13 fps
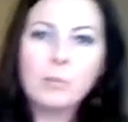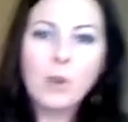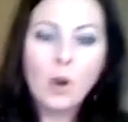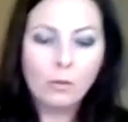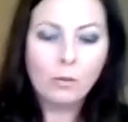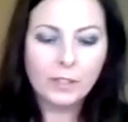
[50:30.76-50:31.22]

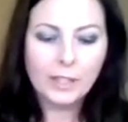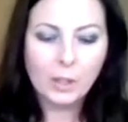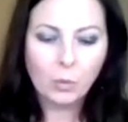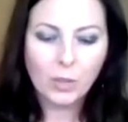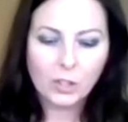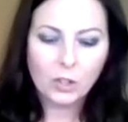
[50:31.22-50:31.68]
Hopefully it
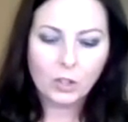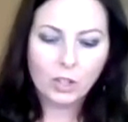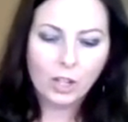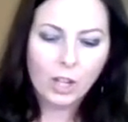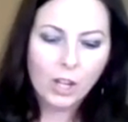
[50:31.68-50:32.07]
wasn't